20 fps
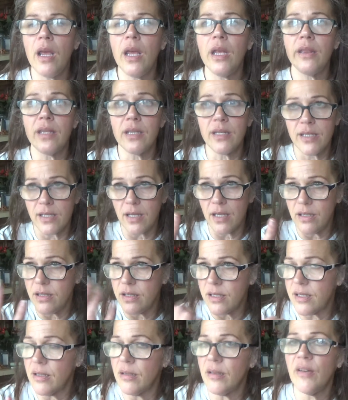The sun
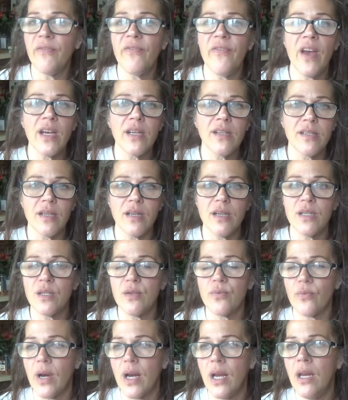still affects
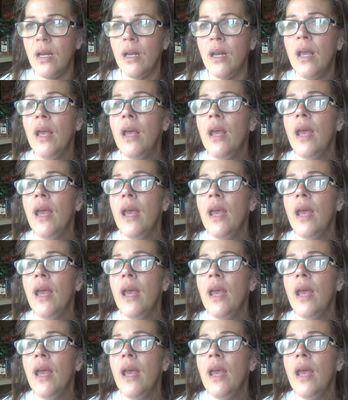us, right?